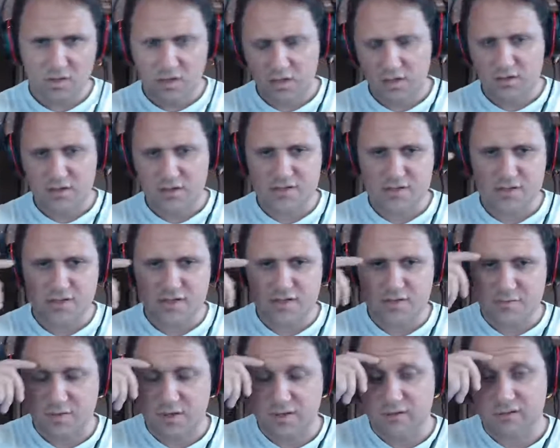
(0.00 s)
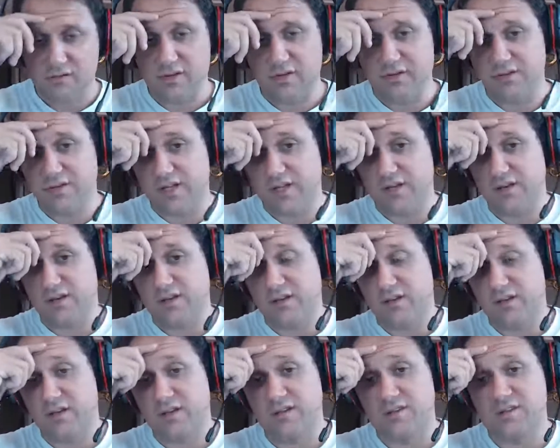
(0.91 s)
you know, his mother lives down
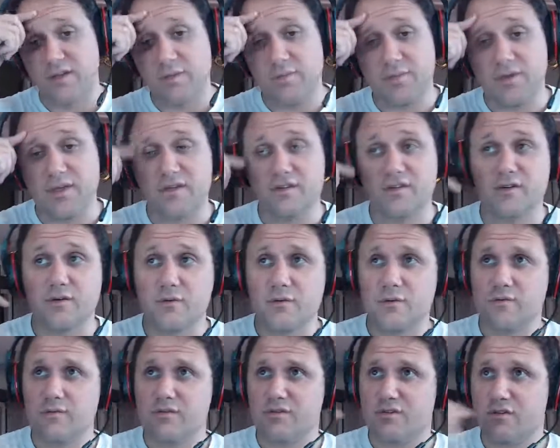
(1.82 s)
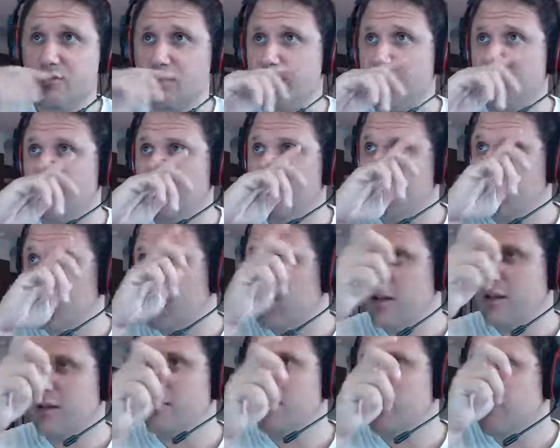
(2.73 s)
in St. Pete, so we
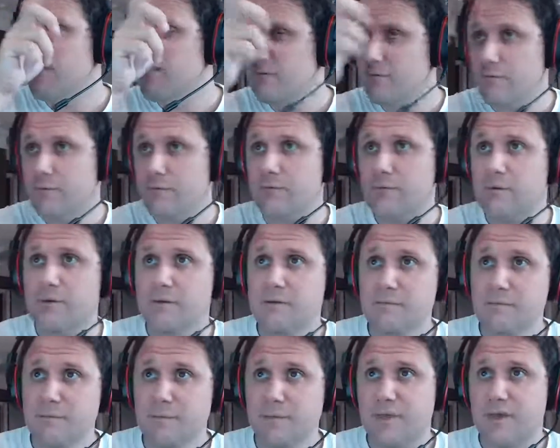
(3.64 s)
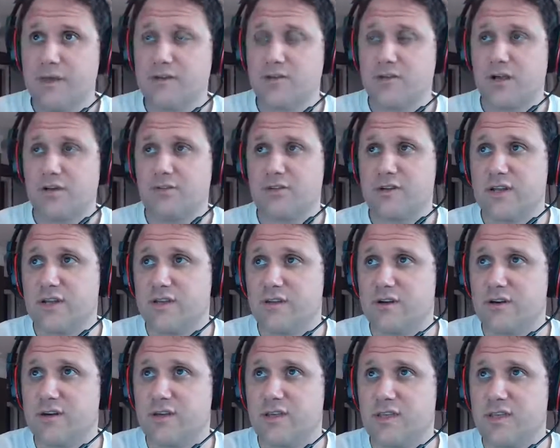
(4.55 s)
I travel
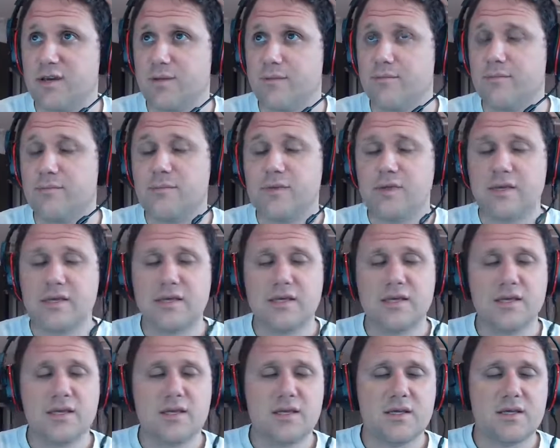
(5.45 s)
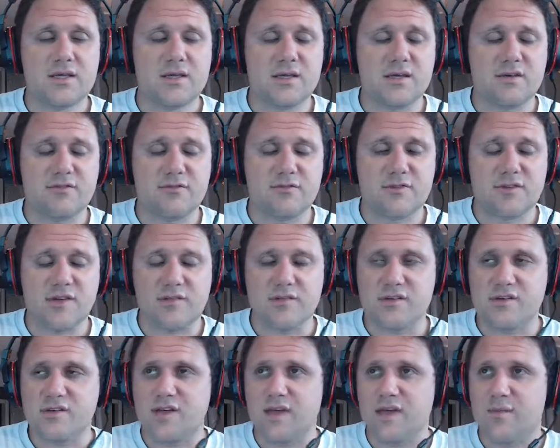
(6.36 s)
down there to get him from
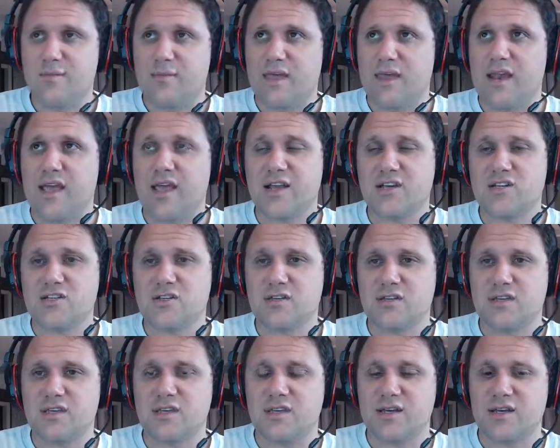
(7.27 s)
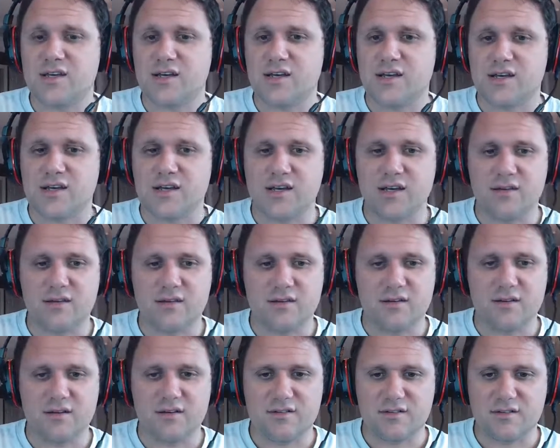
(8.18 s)
time to time. And actually,
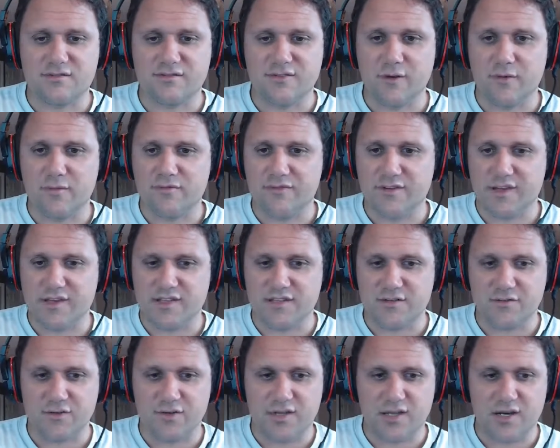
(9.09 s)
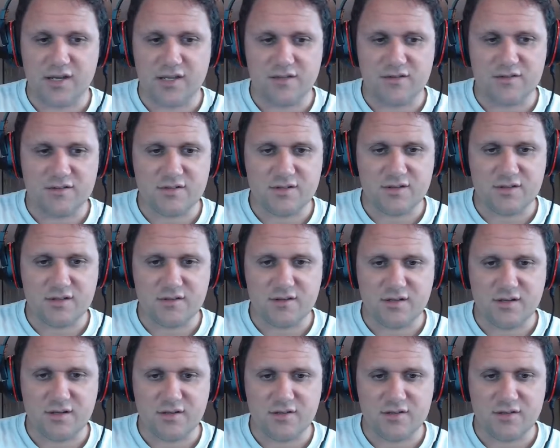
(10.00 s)
there's a film festival that I used
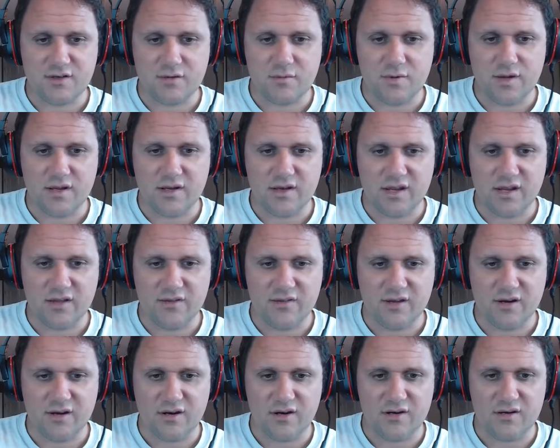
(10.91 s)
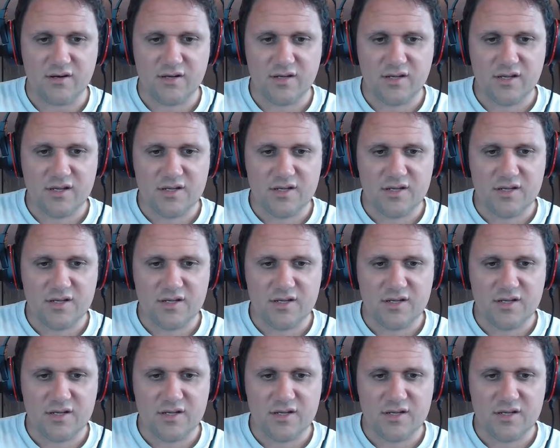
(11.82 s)
to run down there.